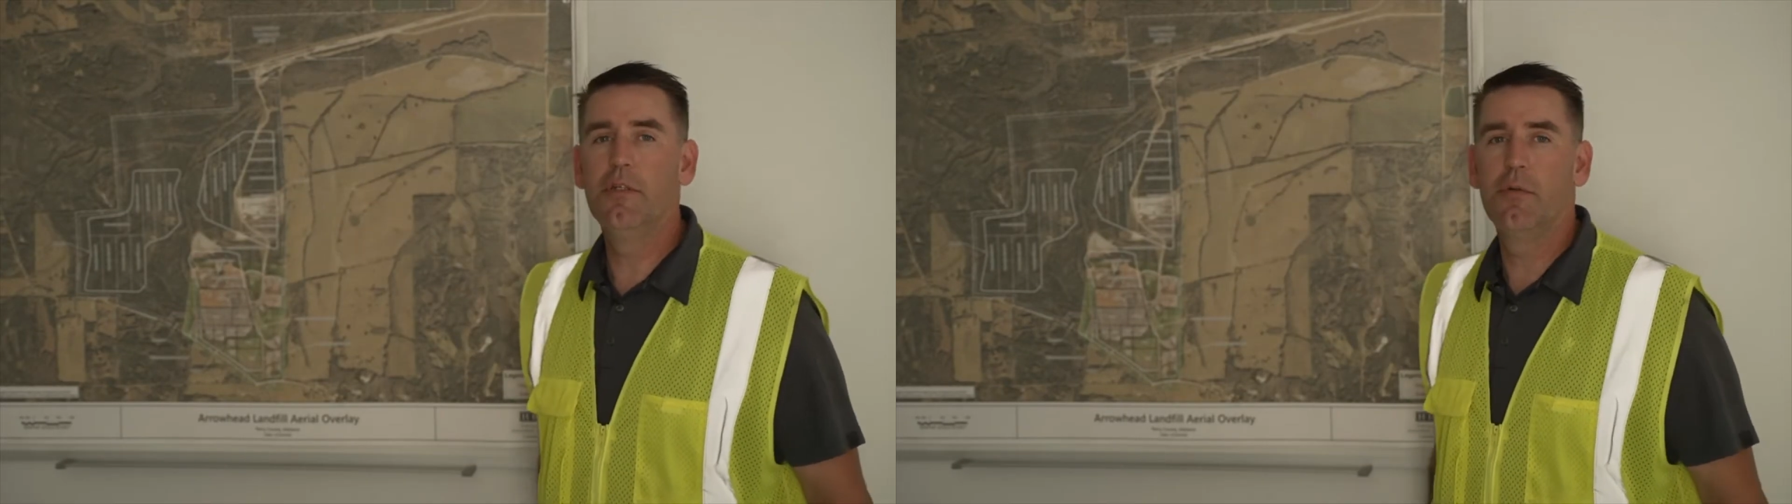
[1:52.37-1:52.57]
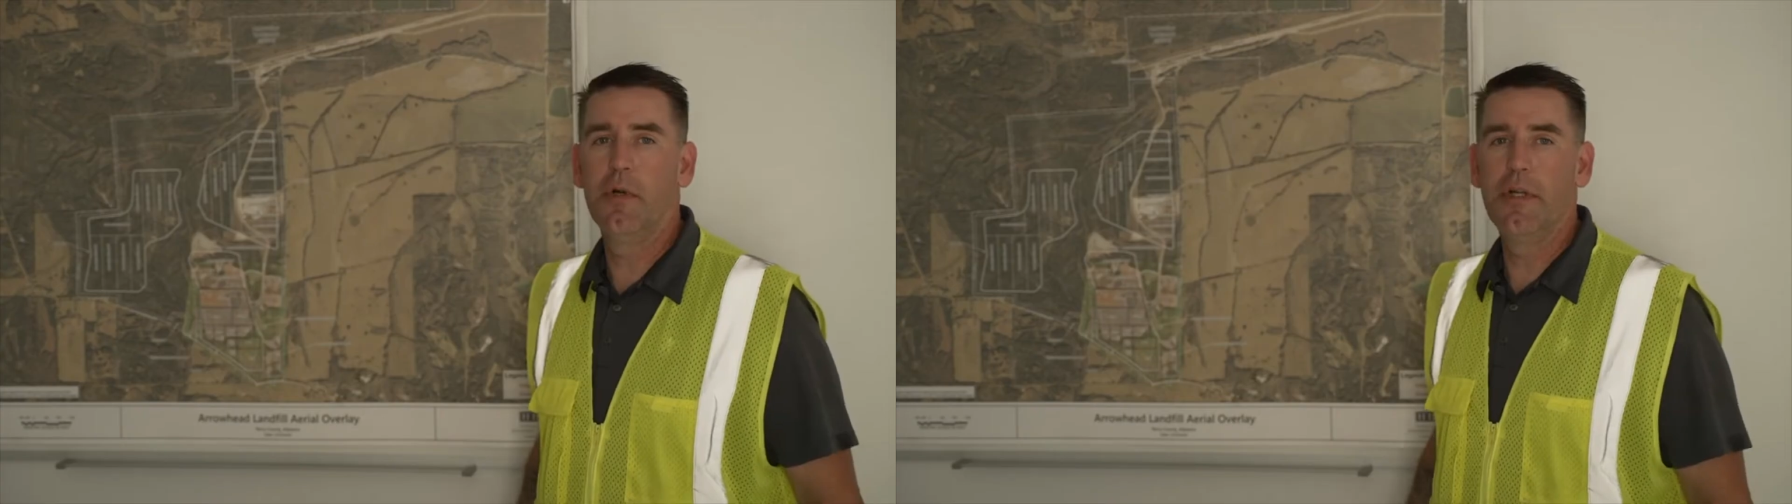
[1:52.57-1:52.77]

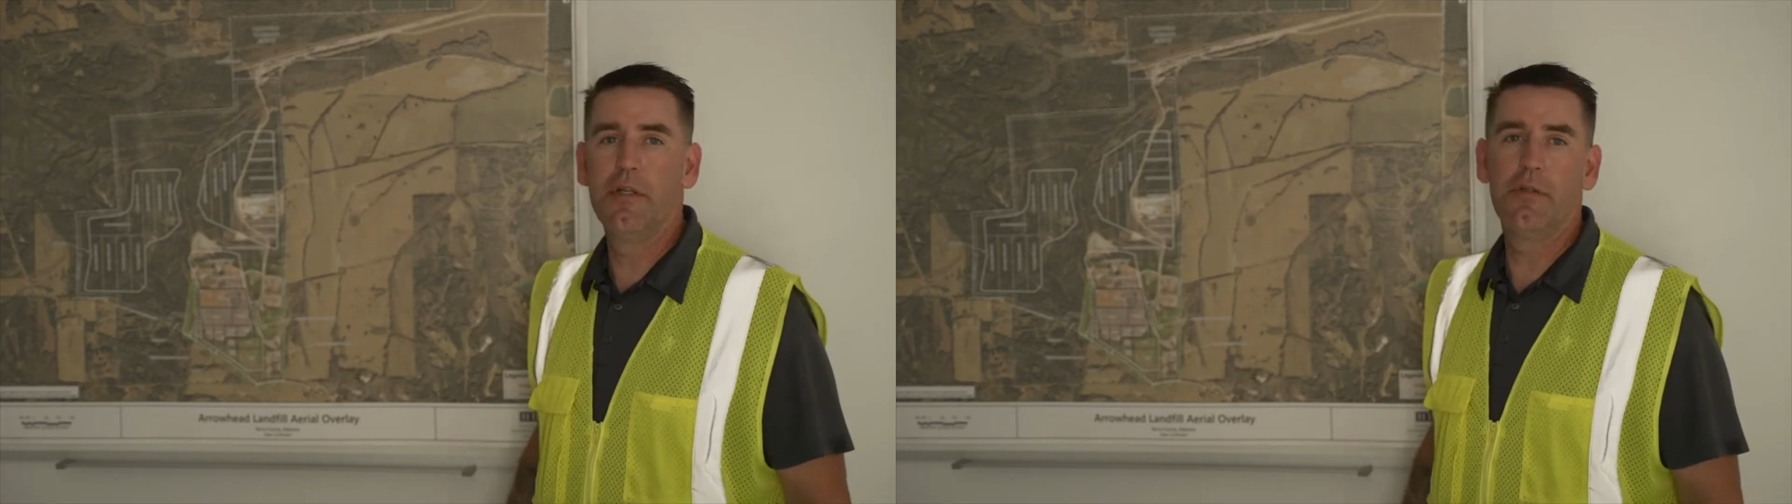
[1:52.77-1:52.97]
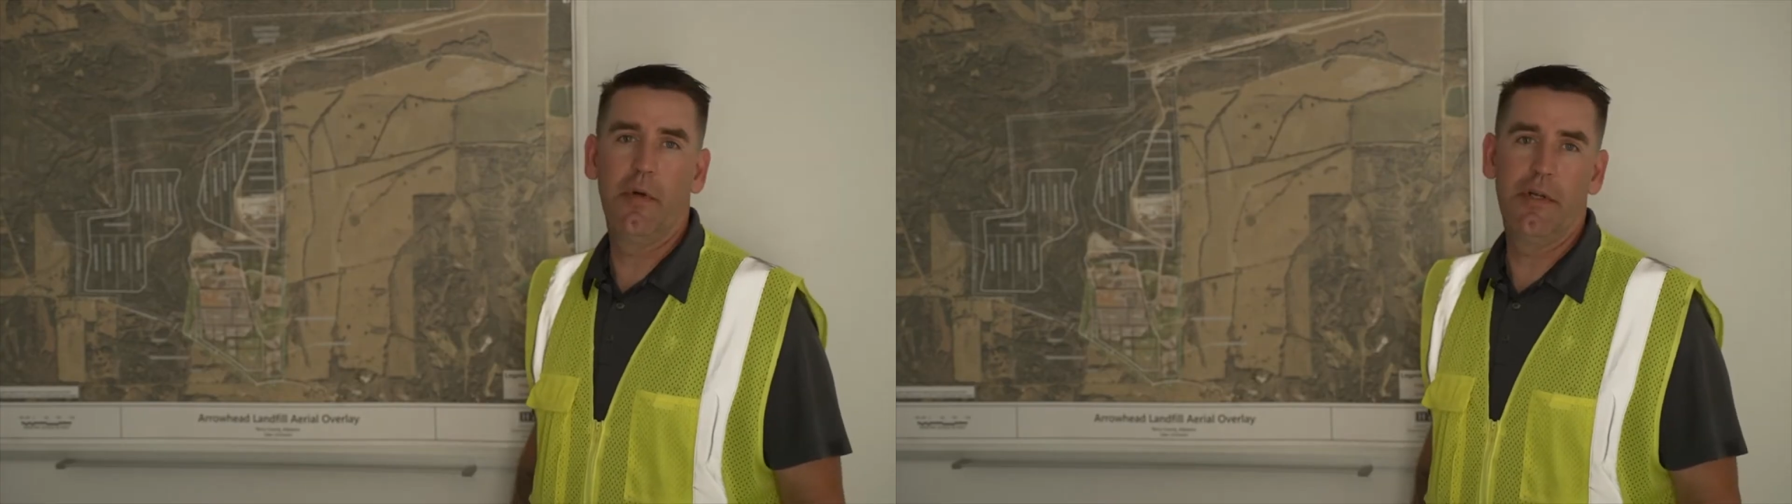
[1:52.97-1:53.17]
20 to
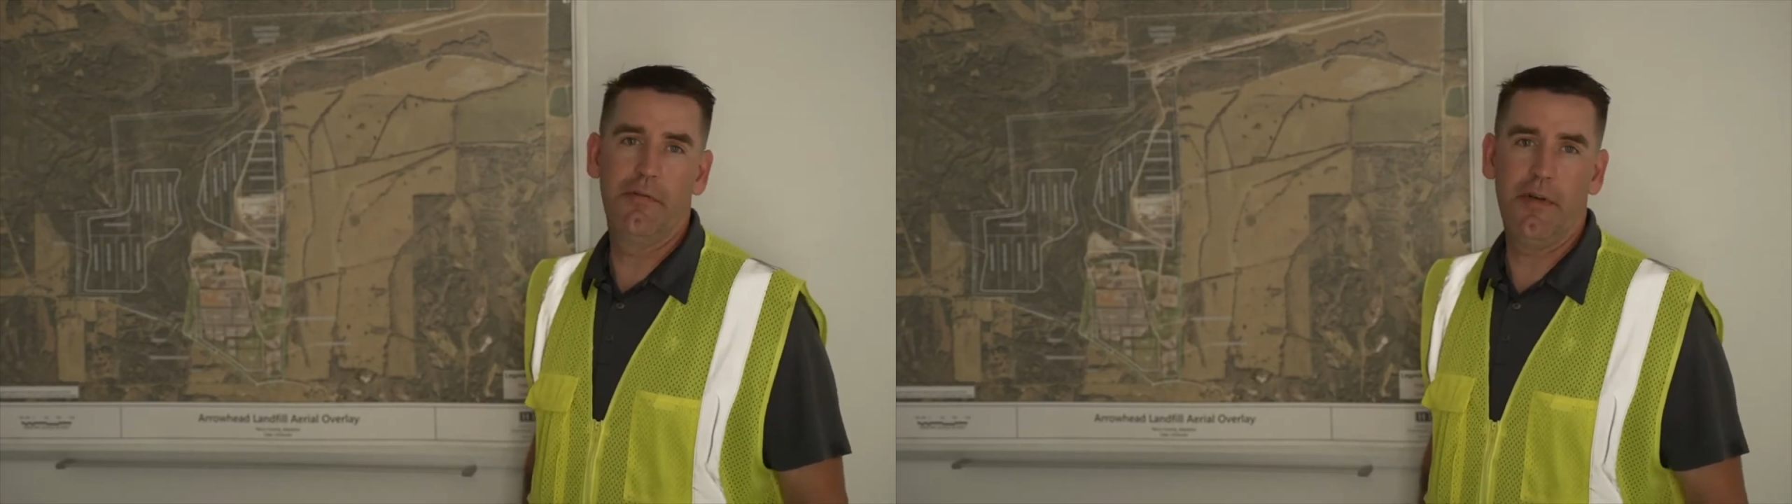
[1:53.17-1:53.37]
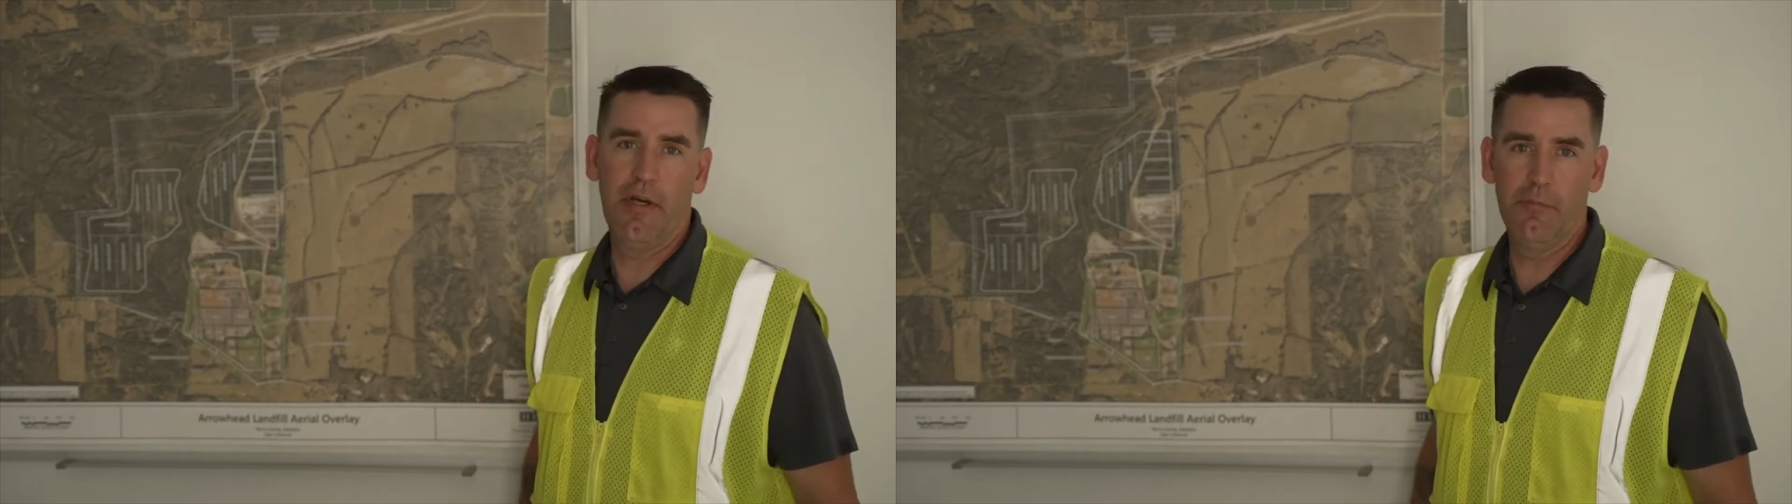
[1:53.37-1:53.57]

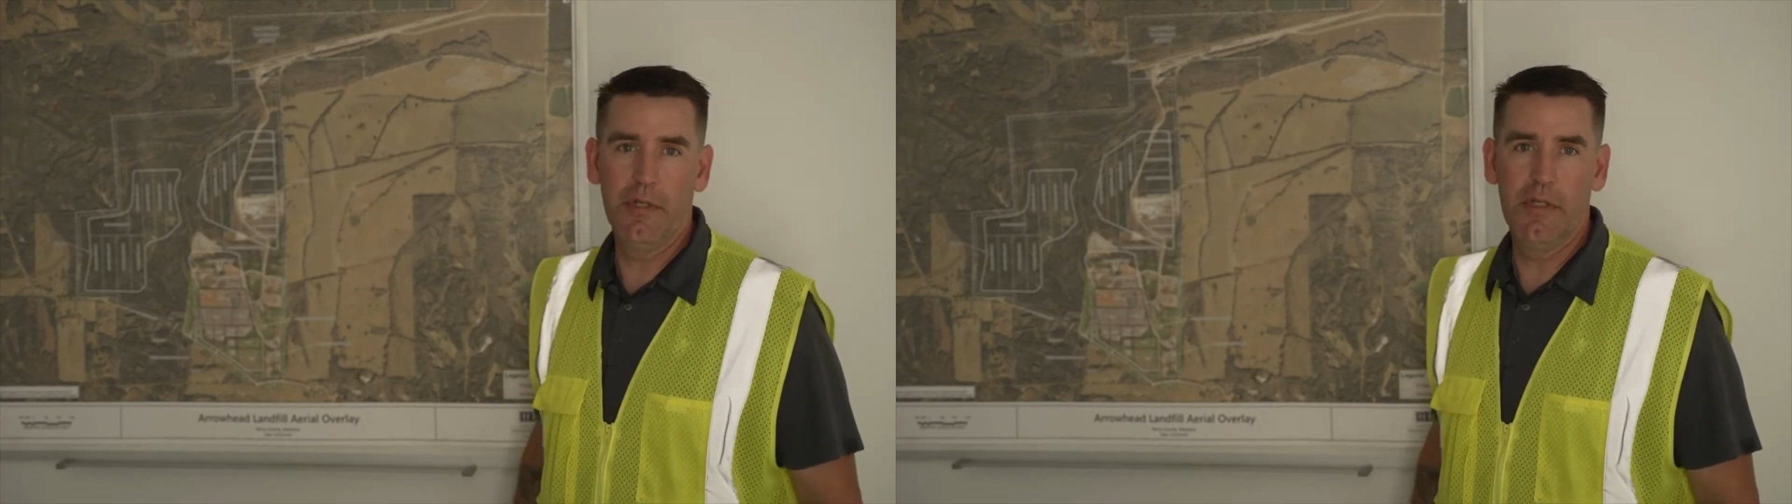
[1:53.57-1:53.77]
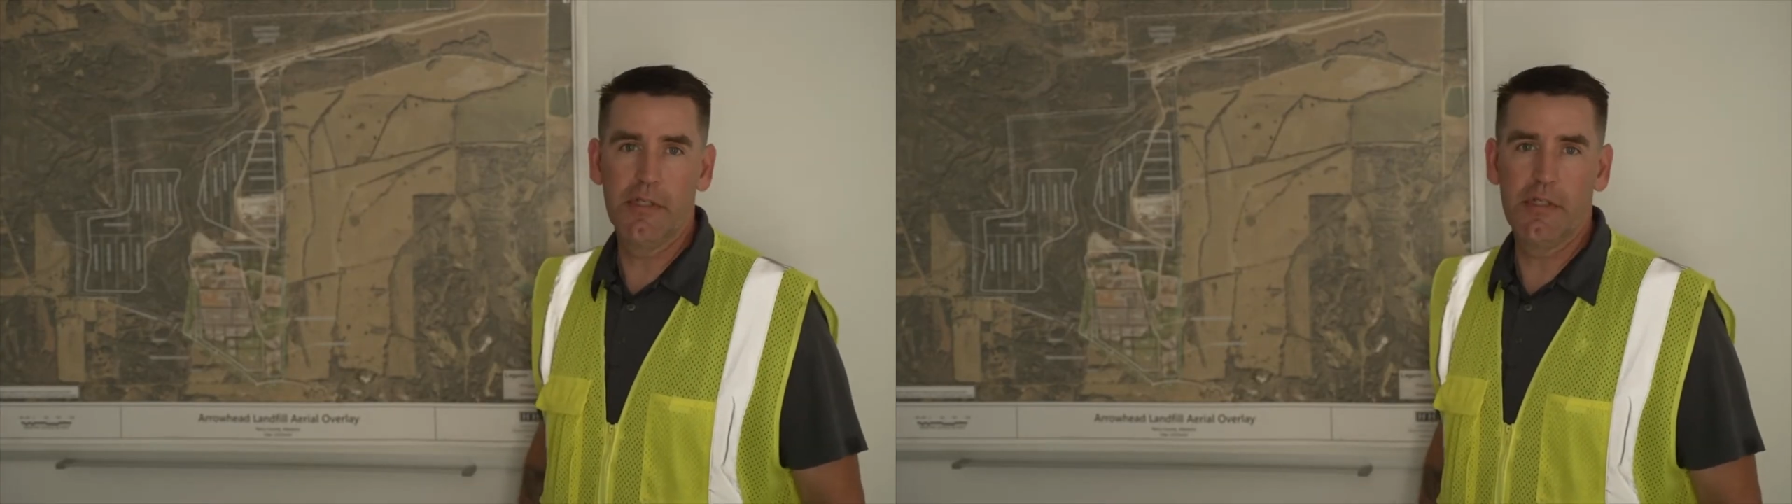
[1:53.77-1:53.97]
25
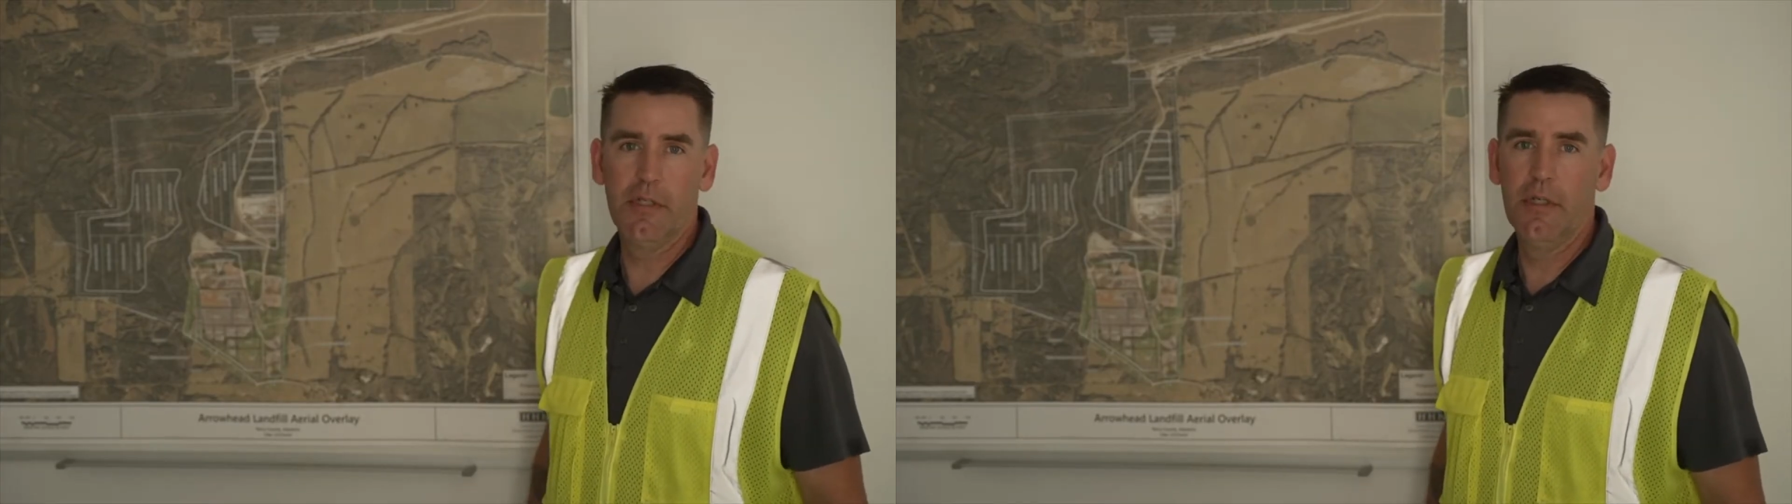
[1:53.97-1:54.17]
minutes.